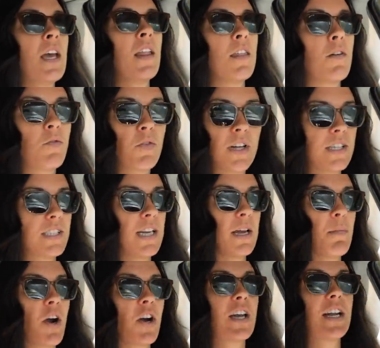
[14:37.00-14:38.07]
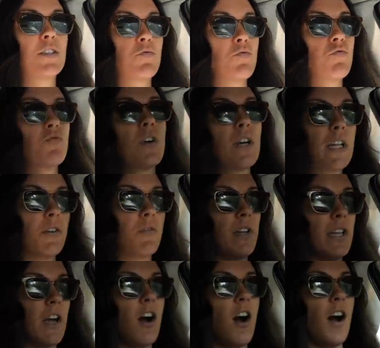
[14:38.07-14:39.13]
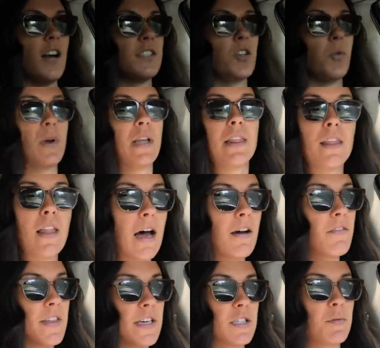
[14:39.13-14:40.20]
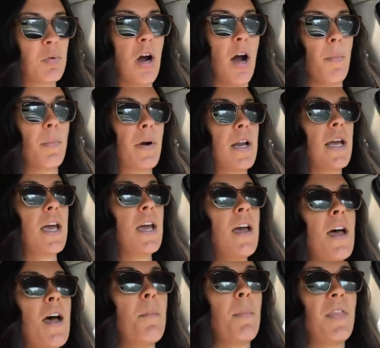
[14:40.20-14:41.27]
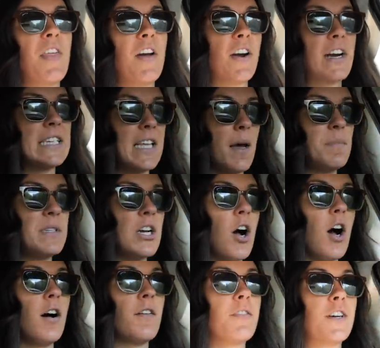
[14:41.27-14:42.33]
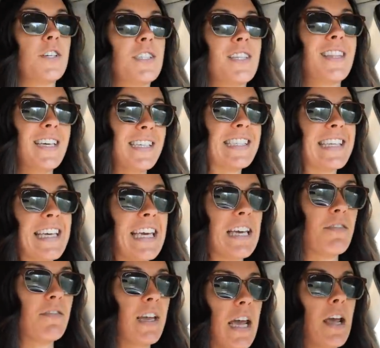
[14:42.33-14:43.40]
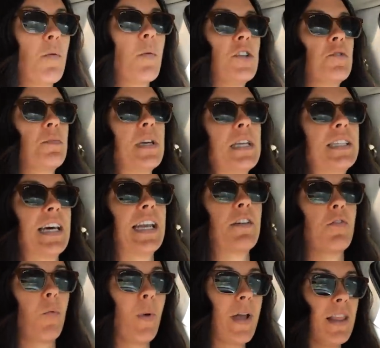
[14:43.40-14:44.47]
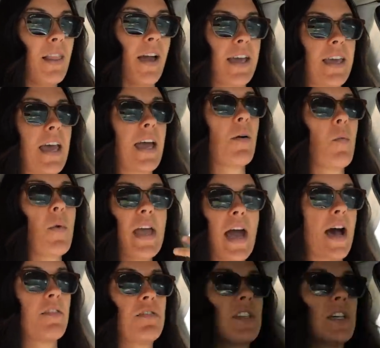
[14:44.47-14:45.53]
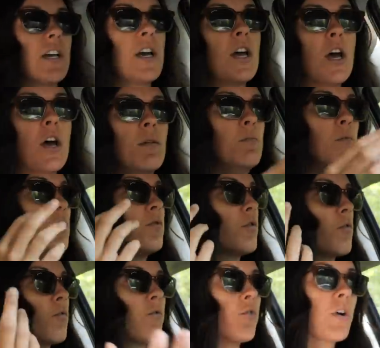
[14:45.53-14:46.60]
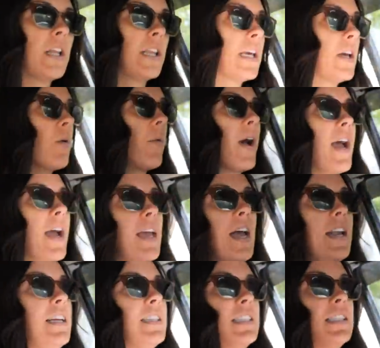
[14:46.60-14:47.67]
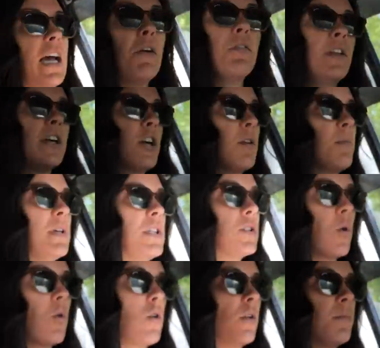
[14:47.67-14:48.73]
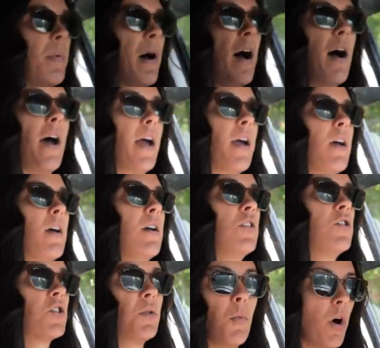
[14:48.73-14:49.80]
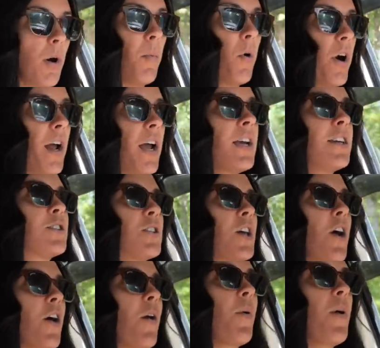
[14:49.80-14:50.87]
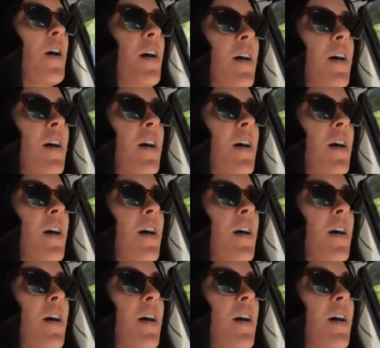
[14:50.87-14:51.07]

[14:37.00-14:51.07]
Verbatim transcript: The real estate market is really, really hot. So we love this property, but they're accepting offers this evening, which means that if we like it, we have to move really quick, and it's definitely gonna be sold by tomorrow morning. So,